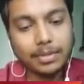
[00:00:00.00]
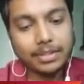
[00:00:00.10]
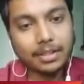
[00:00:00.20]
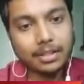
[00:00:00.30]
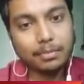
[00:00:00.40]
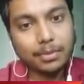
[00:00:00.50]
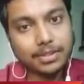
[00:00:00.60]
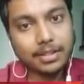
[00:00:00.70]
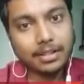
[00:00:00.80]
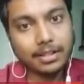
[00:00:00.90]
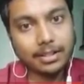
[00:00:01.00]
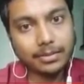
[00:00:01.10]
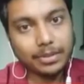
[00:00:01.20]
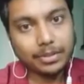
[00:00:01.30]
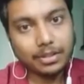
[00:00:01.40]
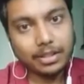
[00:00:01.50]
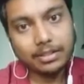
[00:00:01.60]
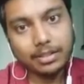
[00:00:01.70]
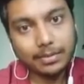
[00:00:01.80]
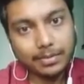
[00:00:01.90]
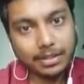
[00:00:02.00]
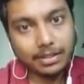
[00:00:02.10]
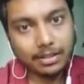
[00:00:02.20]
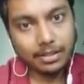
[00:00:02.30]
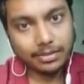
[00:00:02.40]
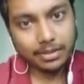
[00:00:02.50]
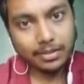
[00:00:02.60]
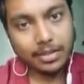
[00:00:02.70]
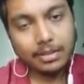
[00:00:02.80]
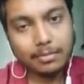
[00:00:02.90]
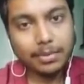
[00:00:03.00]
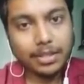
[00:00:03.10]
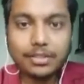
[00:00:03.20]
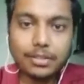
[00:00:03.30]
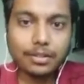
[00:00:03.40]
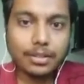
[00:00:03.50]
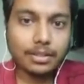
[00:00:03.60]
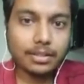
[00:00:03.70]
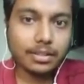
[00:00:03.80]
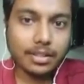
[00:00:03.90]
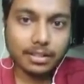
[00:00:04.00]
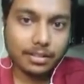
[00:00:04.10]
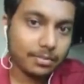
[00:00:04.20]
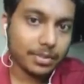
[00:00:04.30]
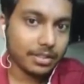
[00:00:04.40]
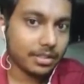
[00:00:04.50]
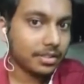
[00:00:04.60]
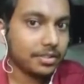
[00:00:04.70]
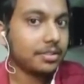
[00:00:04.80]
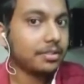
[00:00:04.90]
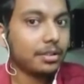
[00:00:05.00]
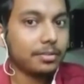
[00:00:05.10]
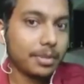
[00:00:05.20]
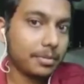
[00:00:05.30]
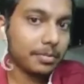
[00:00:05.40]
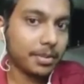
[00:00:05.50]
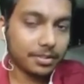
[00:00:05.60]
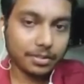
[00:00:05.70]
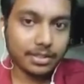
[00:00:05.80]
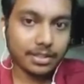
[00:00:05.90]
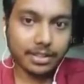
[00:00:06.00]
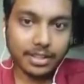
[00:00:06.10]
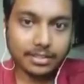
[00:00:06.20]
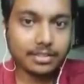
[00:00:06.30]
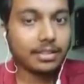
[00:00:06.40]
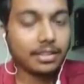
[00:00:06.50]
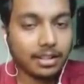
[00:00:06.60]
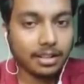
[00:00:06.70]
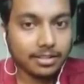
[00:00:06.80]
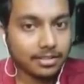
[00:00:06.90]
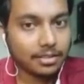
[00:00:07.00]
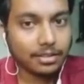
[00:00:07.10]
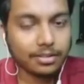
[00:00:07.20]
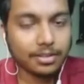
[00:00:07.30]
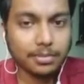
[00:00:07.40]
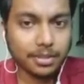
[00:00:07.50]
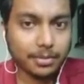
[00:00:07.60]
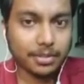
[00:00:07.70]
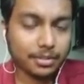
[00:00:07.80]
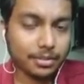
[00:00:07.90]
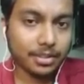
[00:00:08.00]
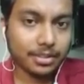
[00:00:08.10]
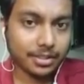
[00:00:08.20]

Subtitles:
basically puts an individual at a different level based on their economic condition, or maybe based on their race, class, or simply based on their